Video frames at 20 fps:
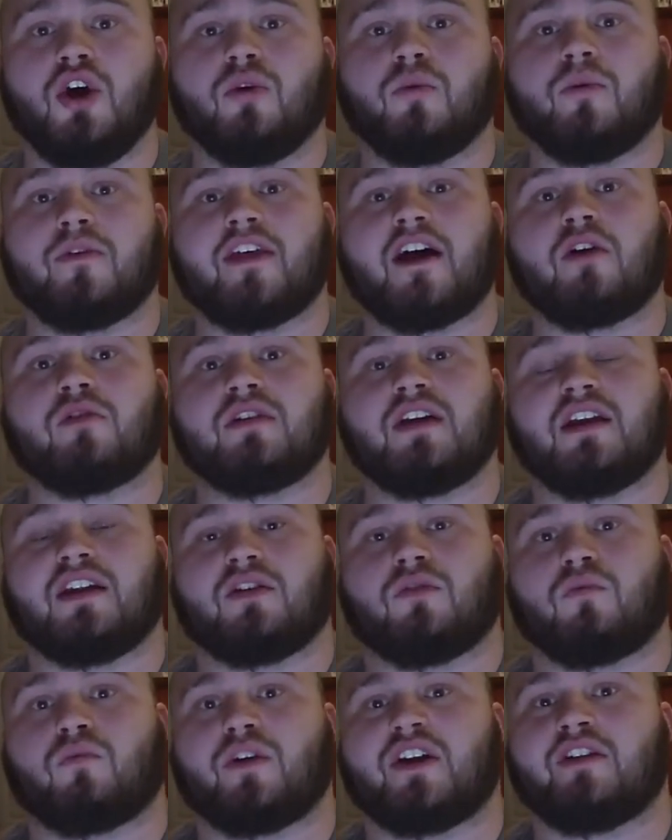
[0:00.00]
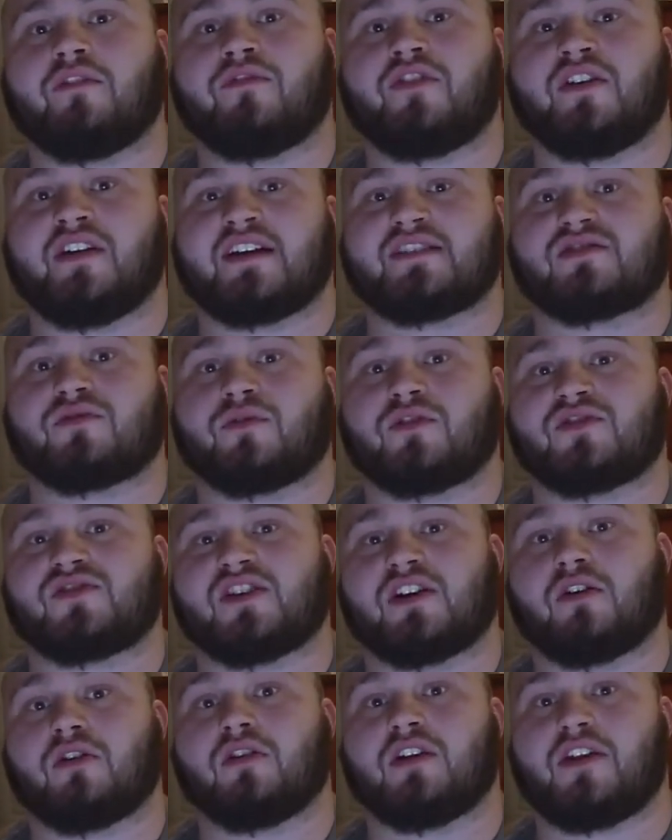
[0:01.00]
without getting rid of the
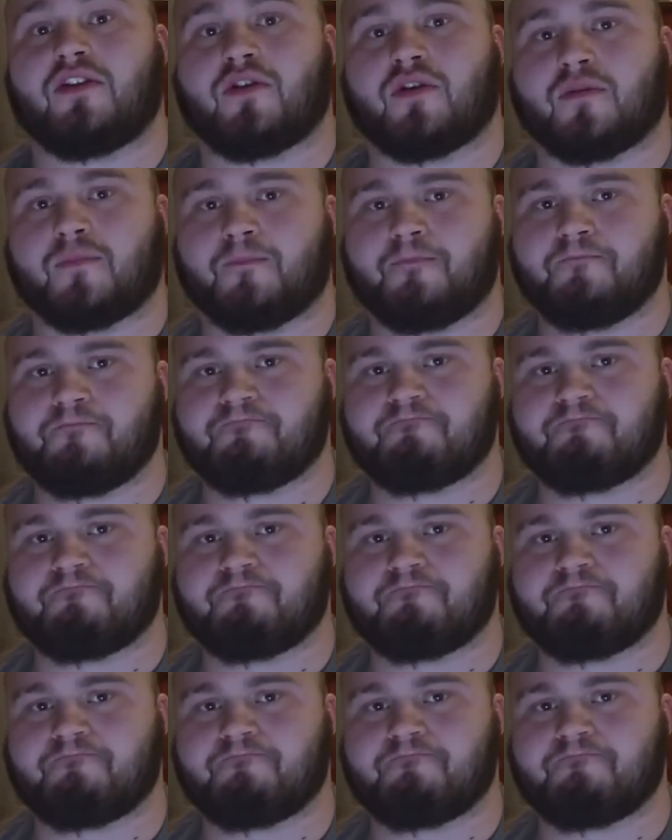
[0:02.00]
necessarily the